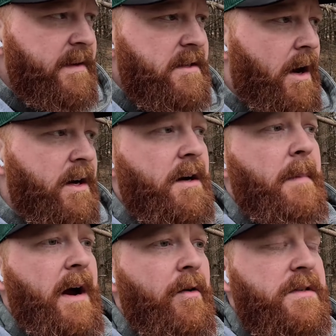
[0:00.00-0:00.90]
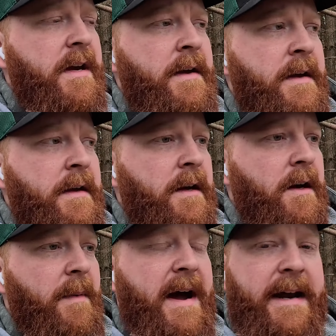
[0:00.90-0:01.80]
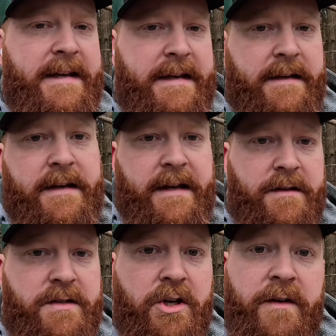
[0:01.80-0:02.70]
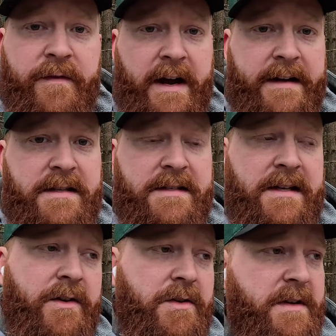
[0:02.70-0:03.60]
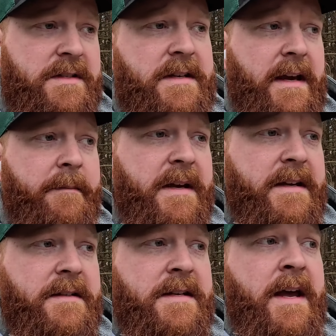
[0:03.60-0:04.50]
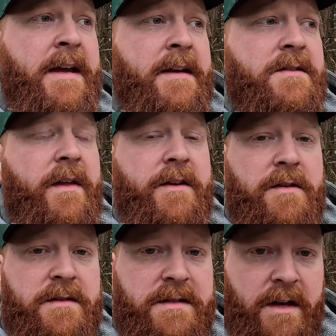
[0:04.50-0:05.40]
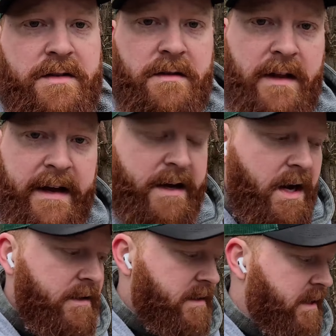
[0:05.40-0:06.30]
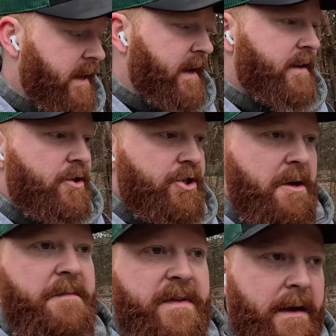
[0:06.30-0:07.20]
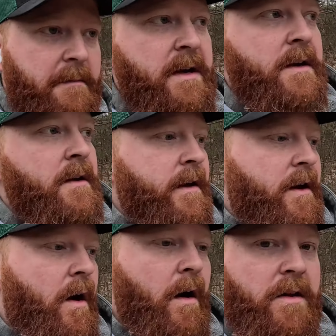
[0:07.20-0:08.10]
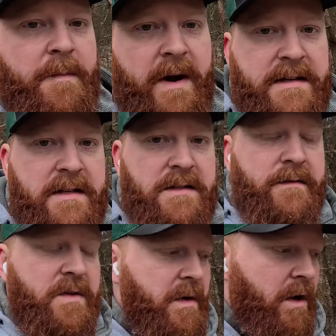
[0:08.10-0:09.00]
talking about um, how to get certified to sell USDA meats so that you can sell select cuts and ship them like all the process of doing